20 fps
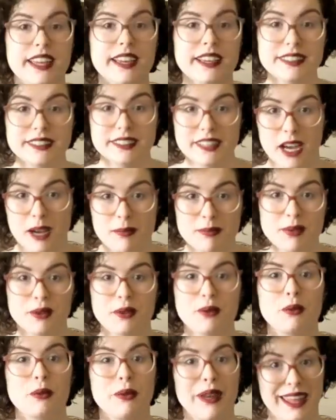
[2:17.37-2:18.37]
Next up,
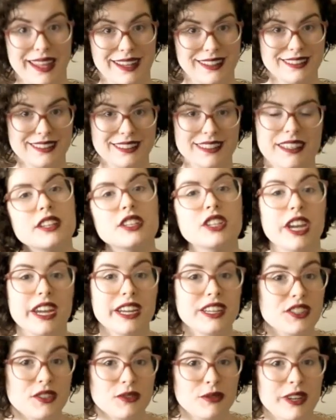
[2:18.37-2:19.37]
wigs.
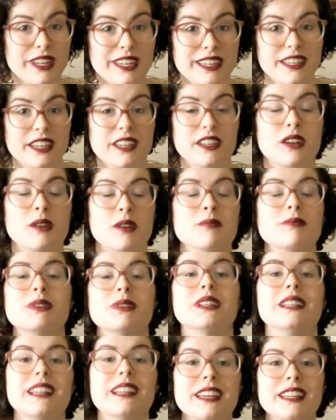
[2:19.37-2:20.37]
Change of wig can
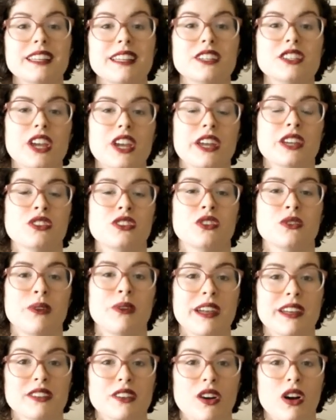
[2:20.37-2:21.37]
completely change the
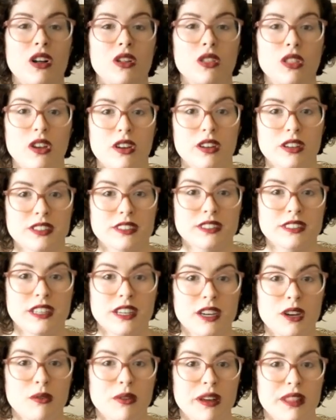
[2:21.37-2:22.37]
way a doll looks.
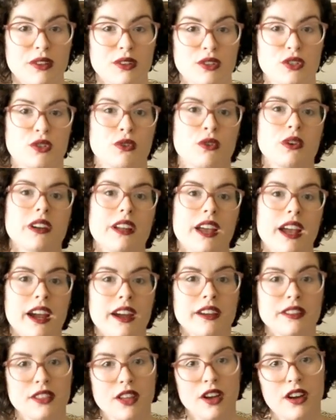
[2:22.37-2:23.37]
Whether
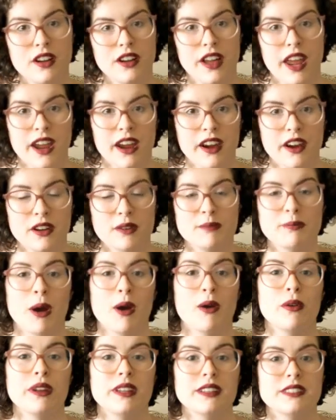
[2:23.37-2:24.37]
short-haired, long-haired,
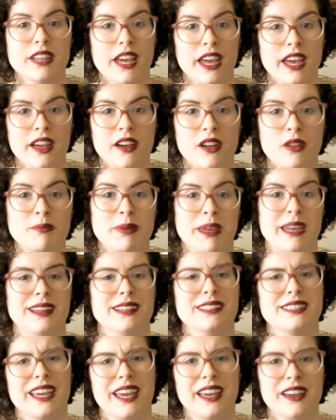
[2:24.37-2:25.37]
ponytail,
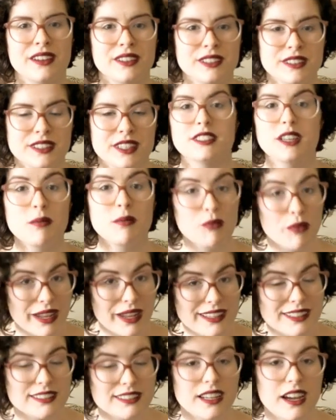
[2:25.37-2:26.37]
pigtails, some
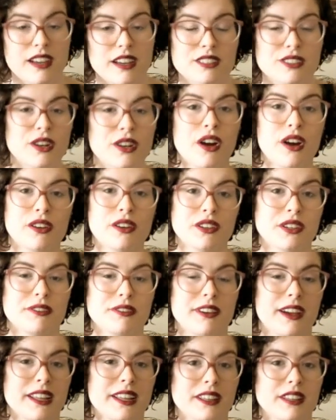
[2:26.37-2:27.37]
wig styles are harder to
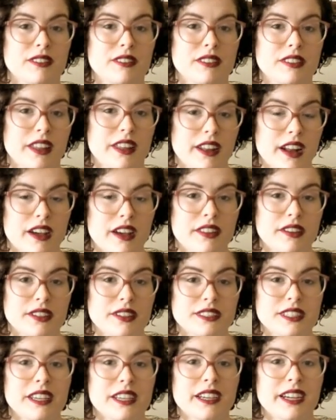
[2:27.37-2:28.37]
find than
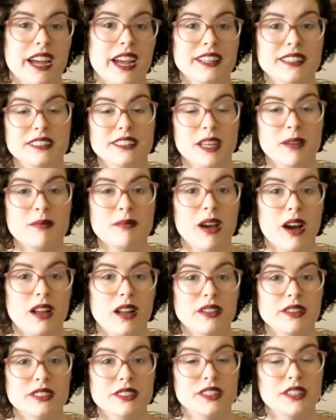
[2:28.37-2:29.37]
others, and some
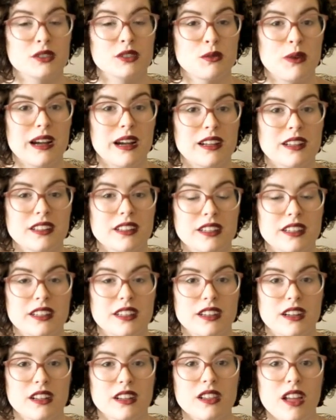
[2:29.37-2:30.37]
colors as well.
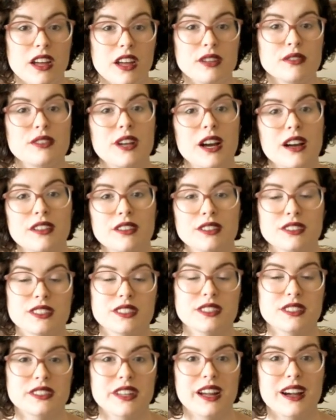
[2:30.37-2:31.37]
A lot of colors
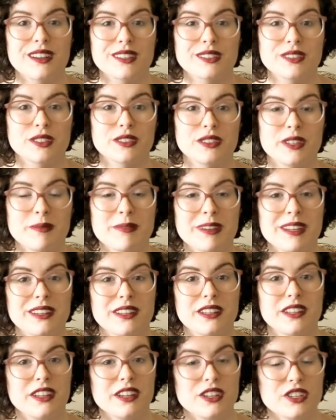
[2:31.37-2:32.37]
and styles are limited
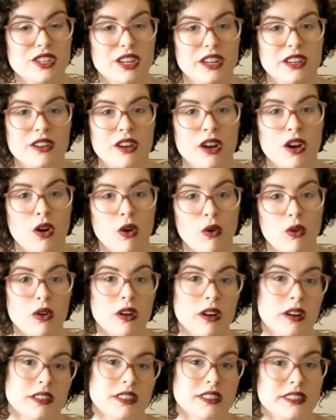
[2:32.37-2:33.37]
edition,
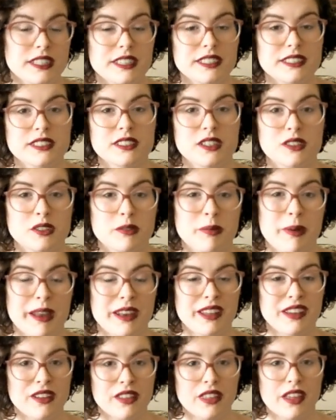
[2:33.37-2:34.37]
or seasonal,
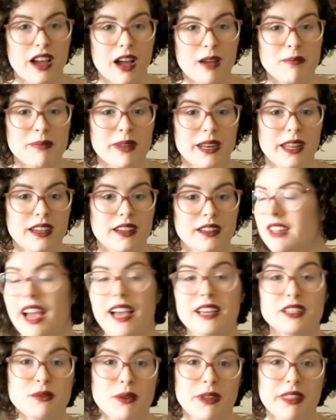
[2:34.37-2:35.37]
depending on the company.
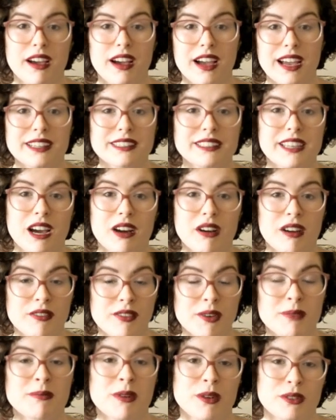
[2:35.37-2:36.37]
As with eyes,
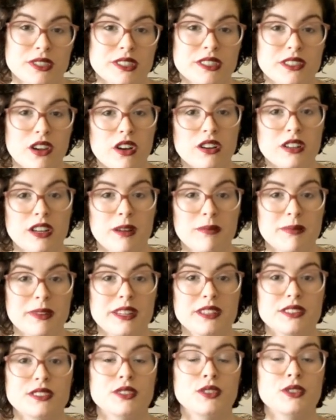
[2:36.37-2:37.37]
however, most doll
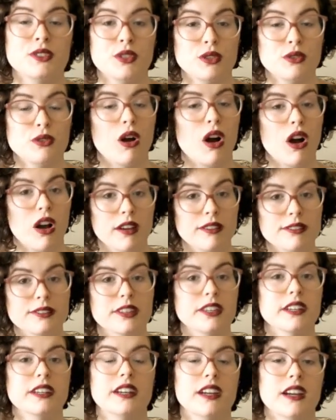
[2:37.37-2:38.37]
companies do
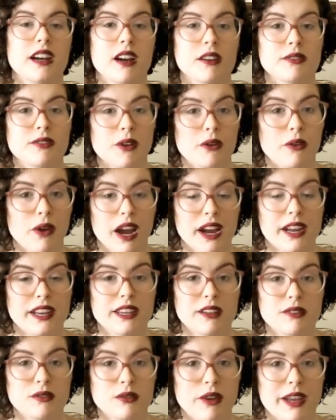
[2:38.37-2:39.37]
offer a
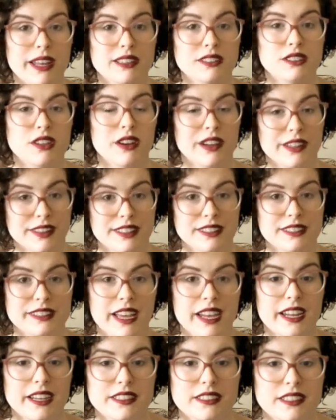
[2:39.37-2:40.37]
variety of wigs on the
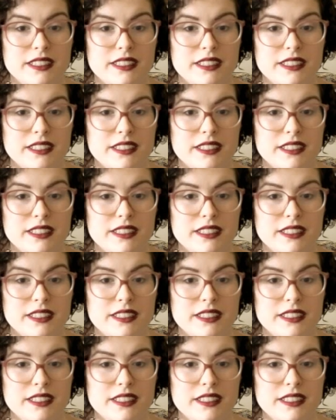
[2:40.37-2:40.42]
site.